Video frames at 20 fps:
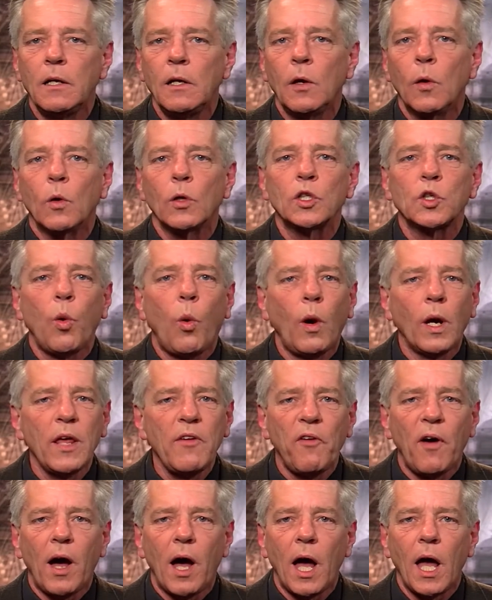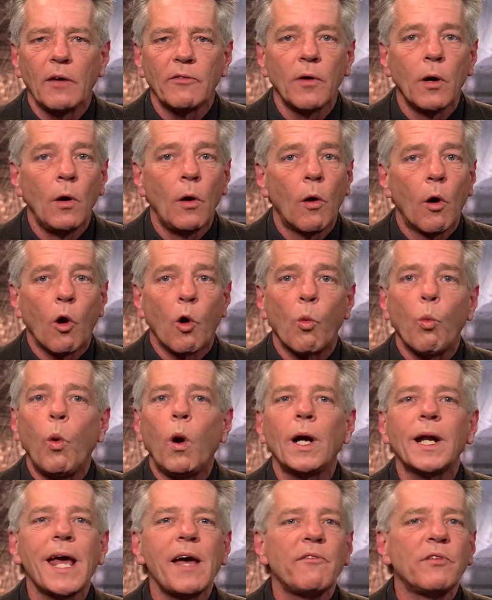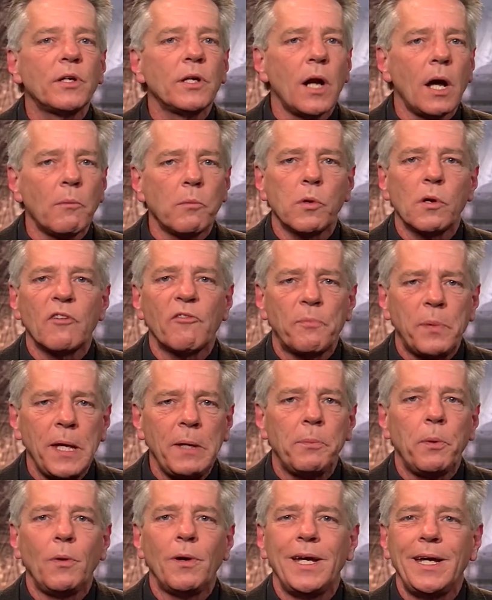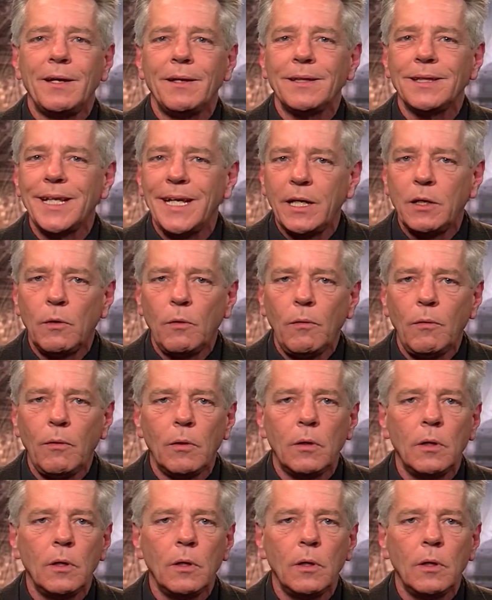or 25 or whatever number of people illegal